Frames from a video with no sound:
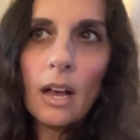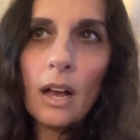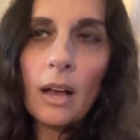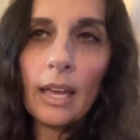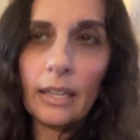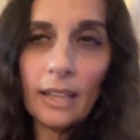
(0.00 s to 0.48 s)

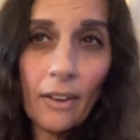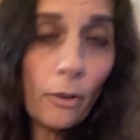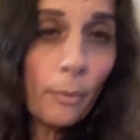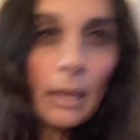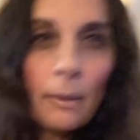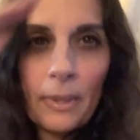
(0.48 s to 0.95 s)
in
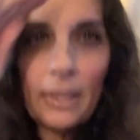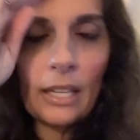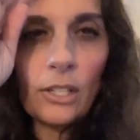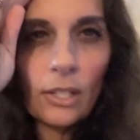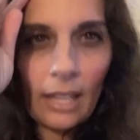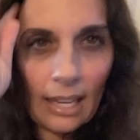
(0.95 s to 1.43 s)
government, but they,
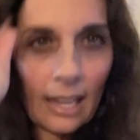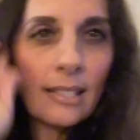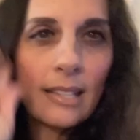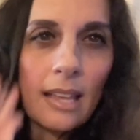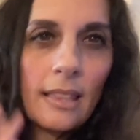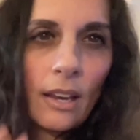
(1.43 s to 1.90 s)
like I
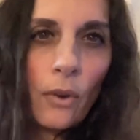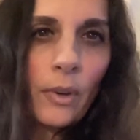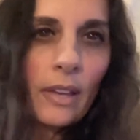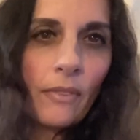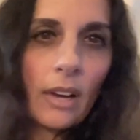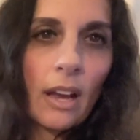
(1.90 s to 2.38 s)
said, they don't
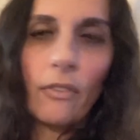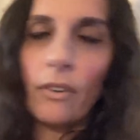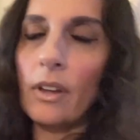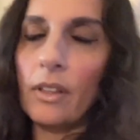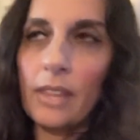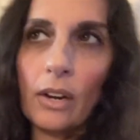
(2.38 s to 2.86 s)
give a
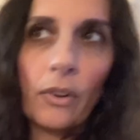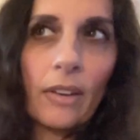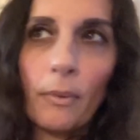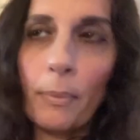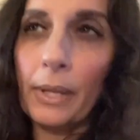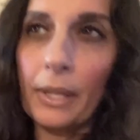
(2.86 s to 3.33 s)
government. they don't give a
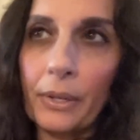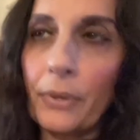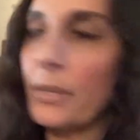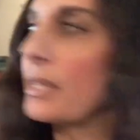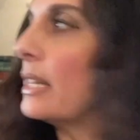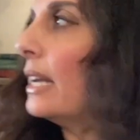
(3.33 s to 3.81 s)
political
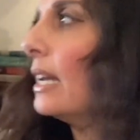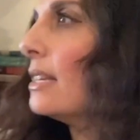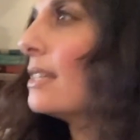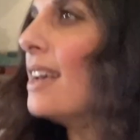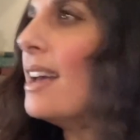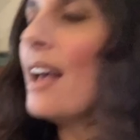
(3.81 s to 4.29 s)

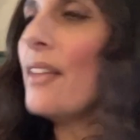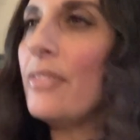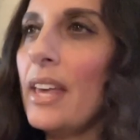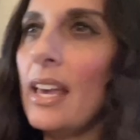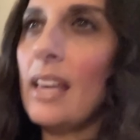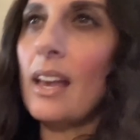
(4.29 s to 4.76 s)
slant.
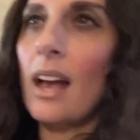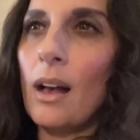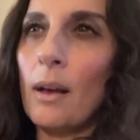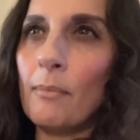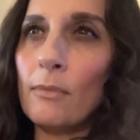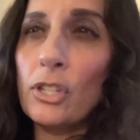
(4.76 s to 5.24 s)
They
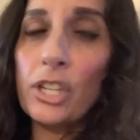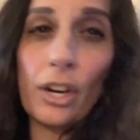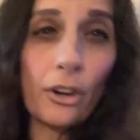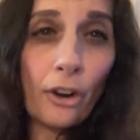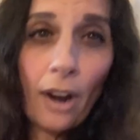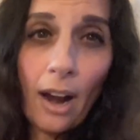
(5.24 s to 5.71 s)
um, share
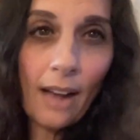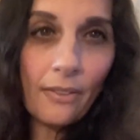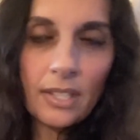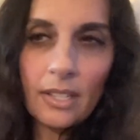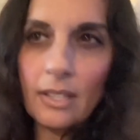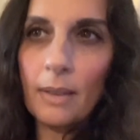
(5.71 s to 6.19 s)

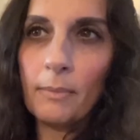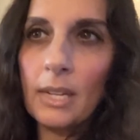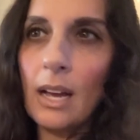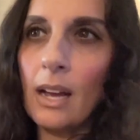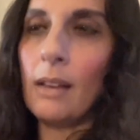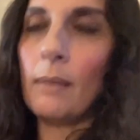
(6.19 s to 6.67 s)
crafts
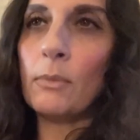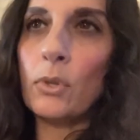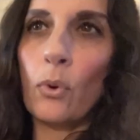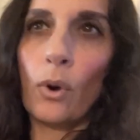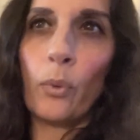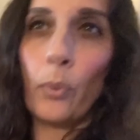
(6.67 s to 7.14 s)
sometimes,
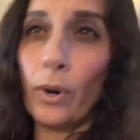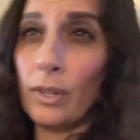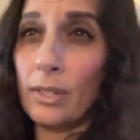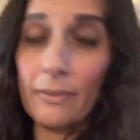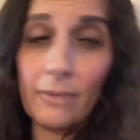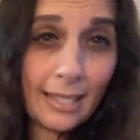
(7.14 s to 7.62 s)
or
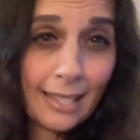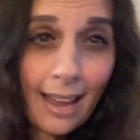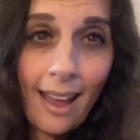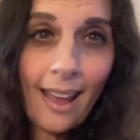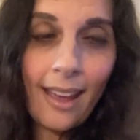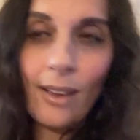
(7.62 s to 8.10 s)
words of the
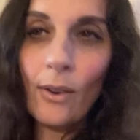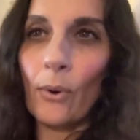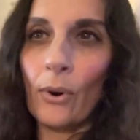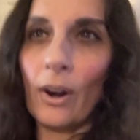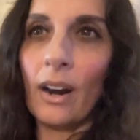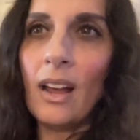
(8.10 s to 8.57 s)
day,
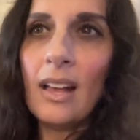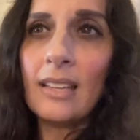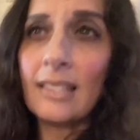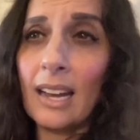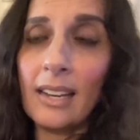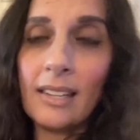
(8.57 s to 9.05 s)
or
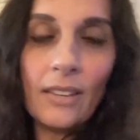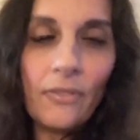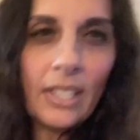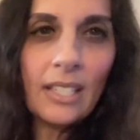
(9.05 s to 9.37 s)
scientific